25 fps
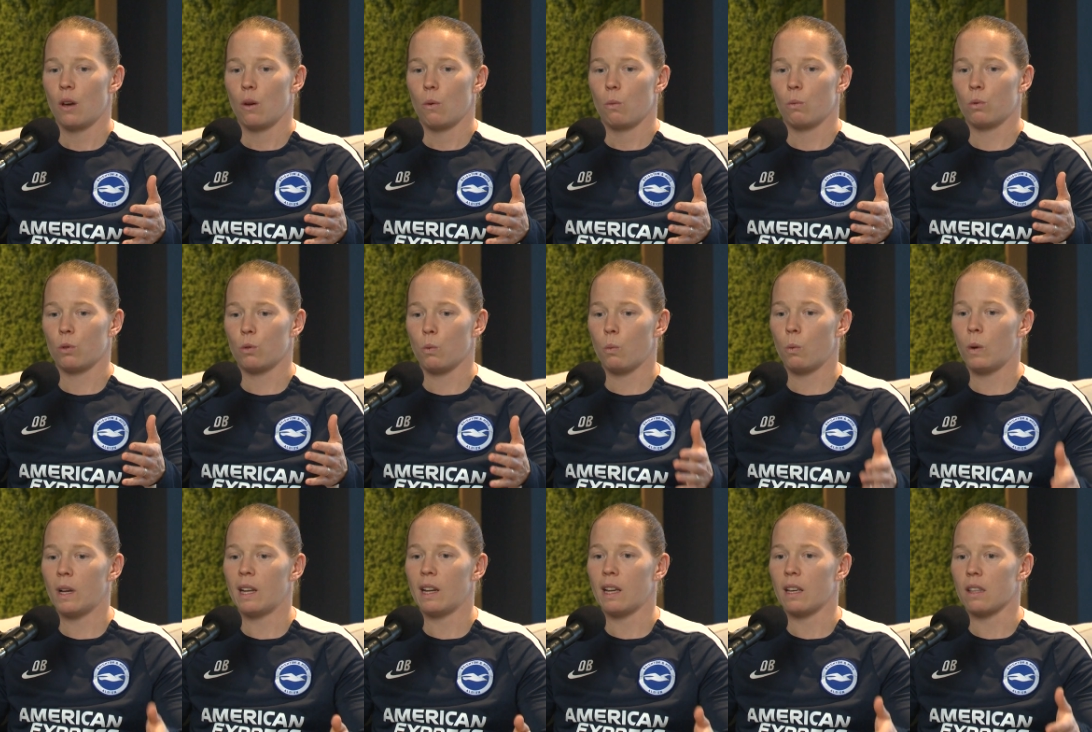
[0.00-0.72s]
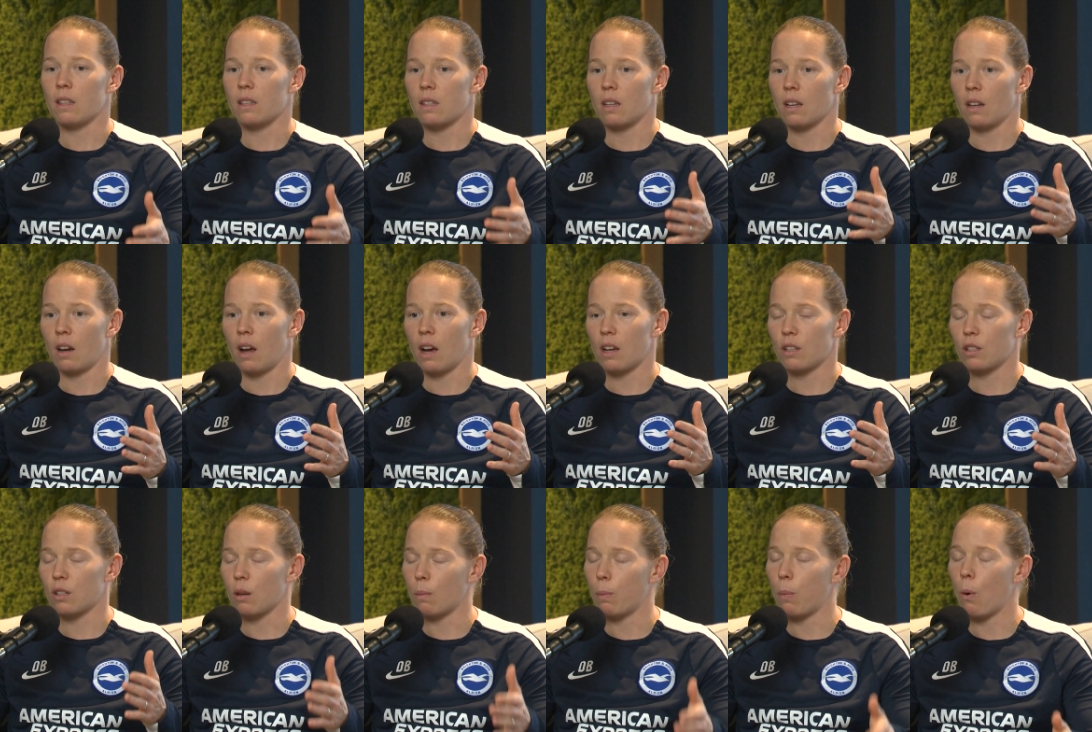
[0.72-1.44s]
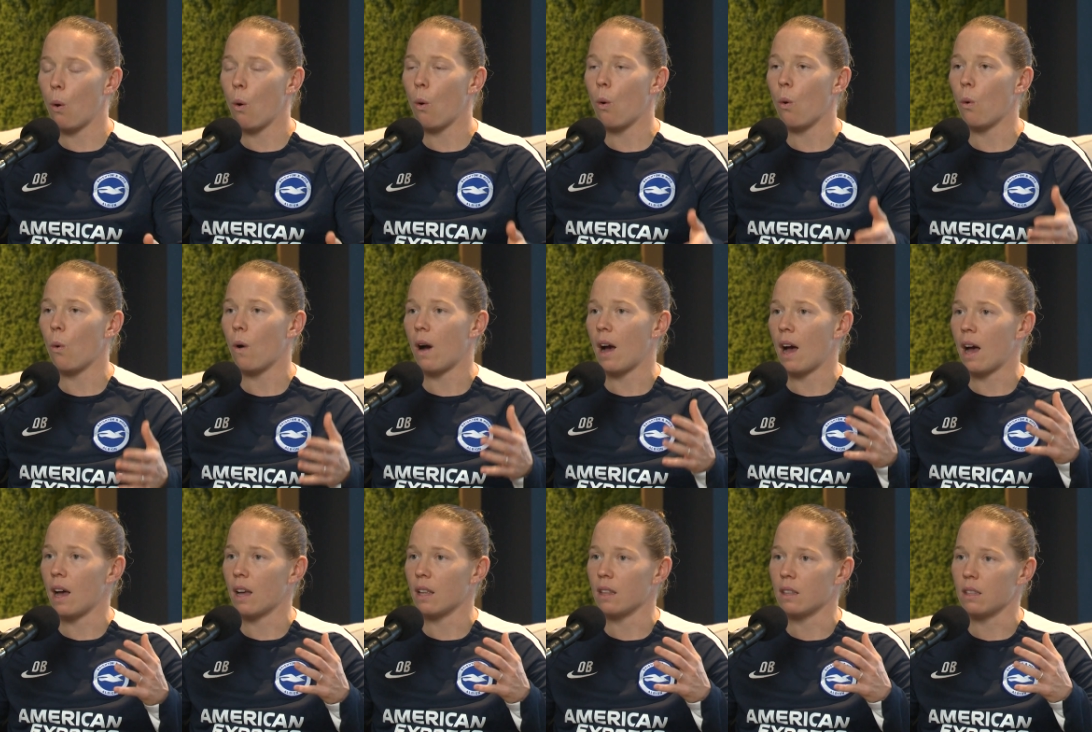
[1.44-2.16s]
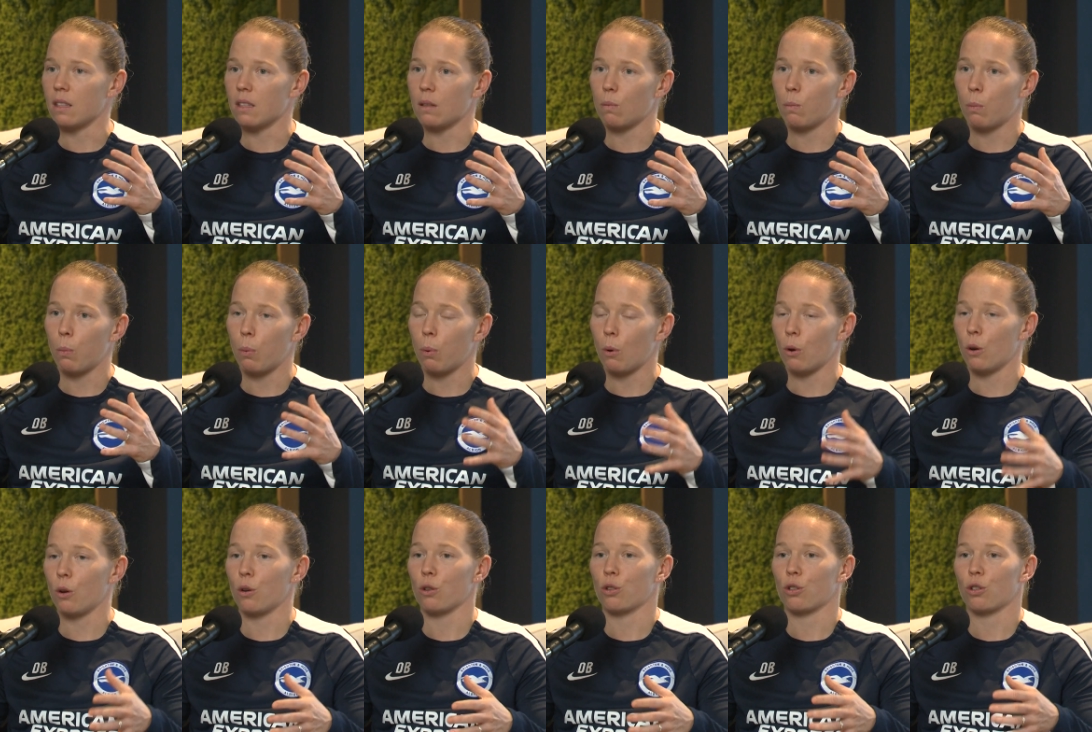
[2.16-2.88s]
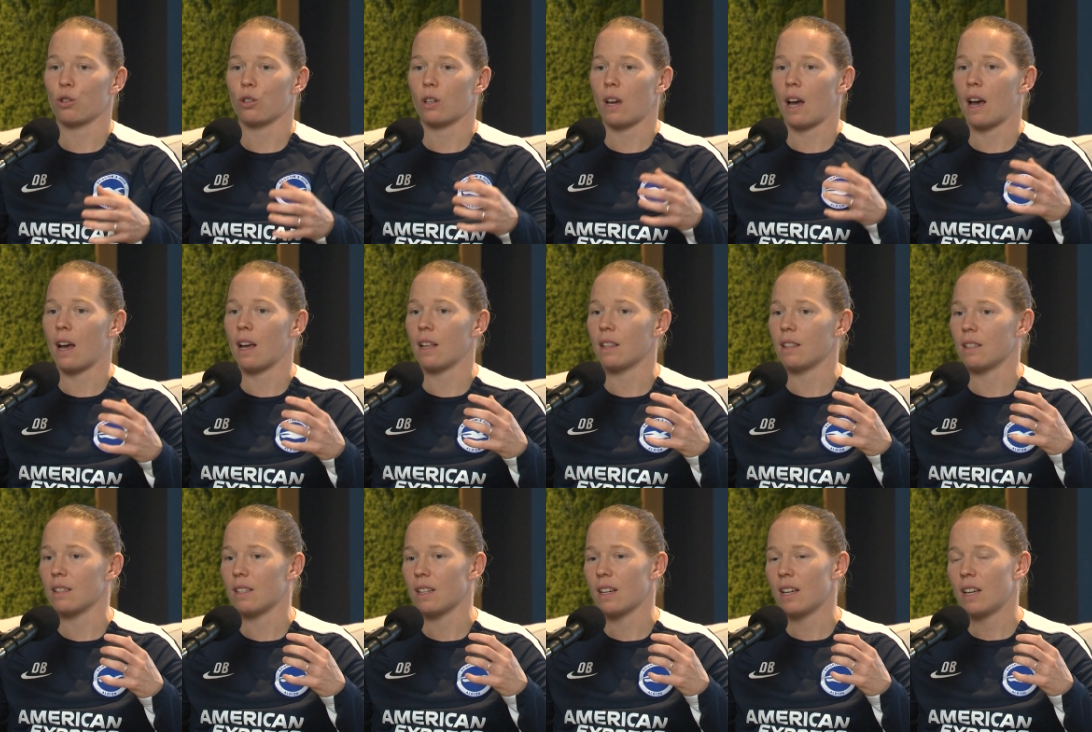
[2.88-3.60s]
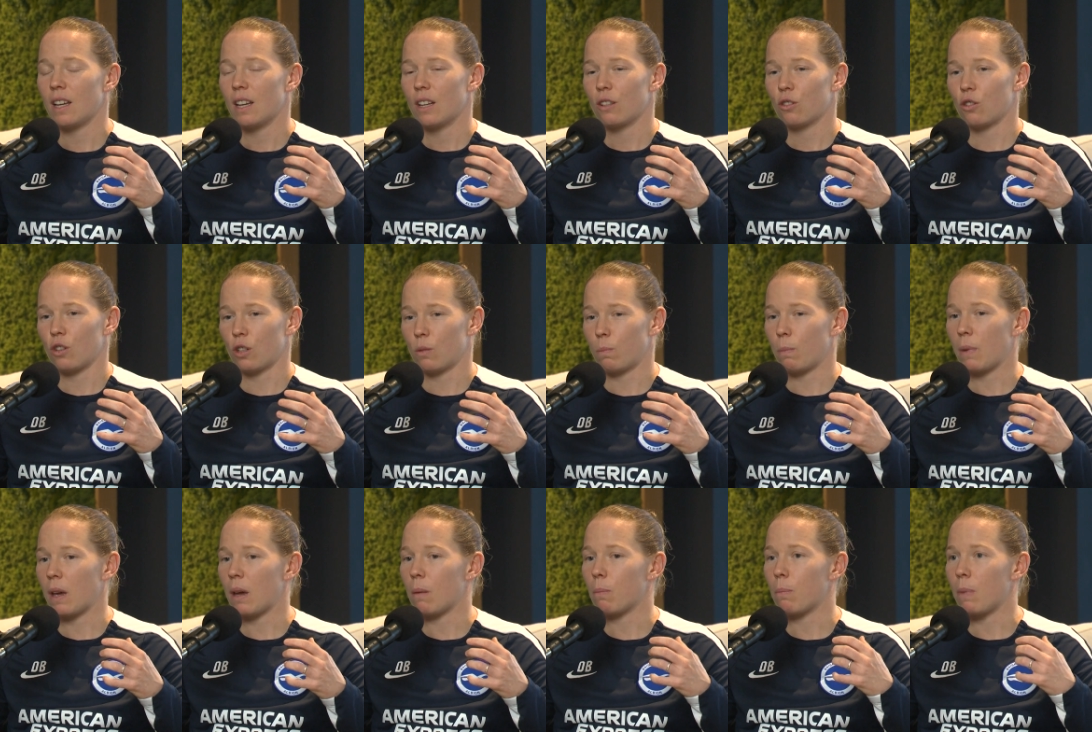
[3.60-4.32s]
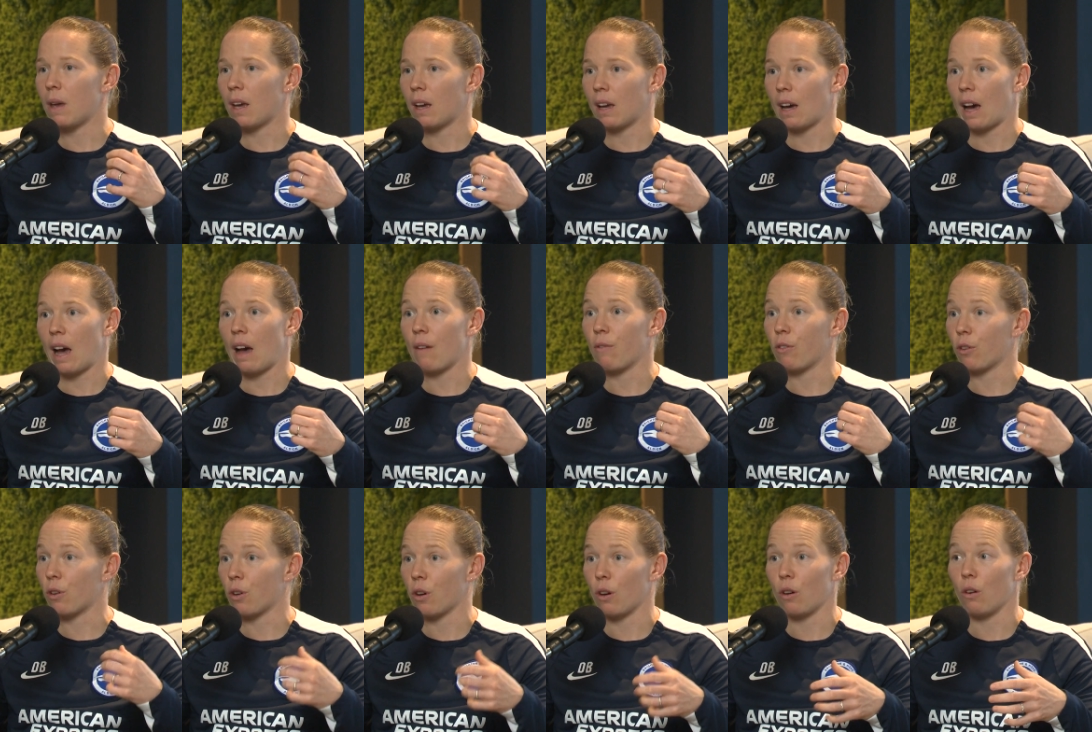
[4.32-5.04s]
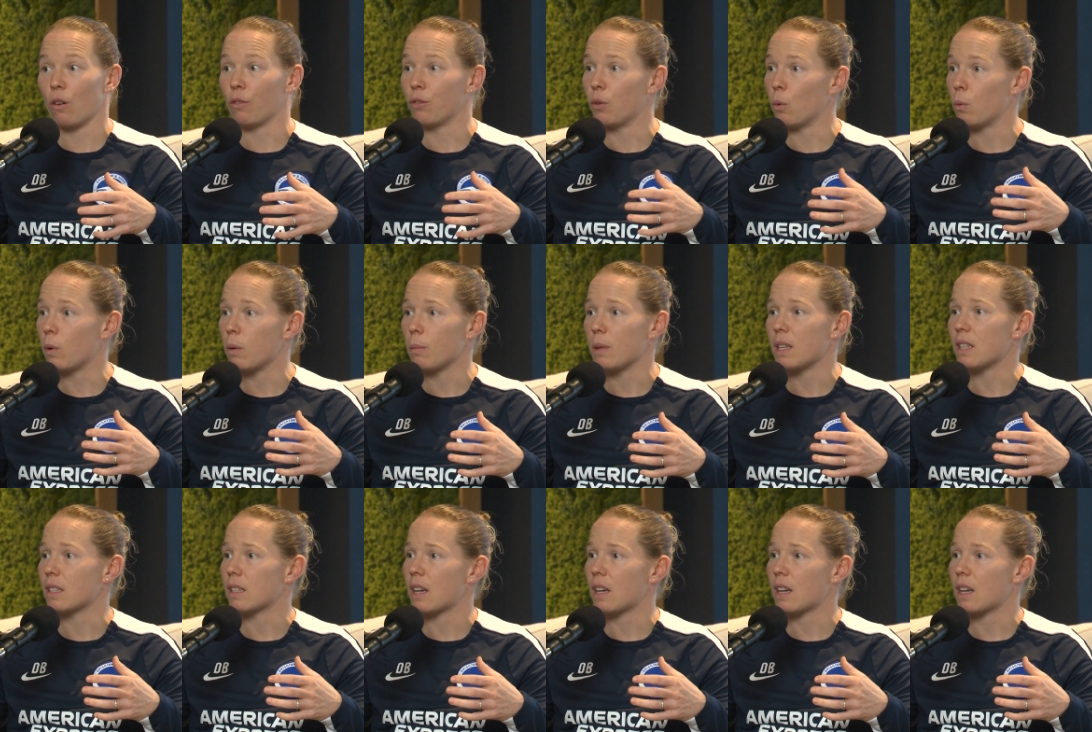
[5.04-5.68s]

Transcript: was willing to like support and push and just be a big advocate of the women's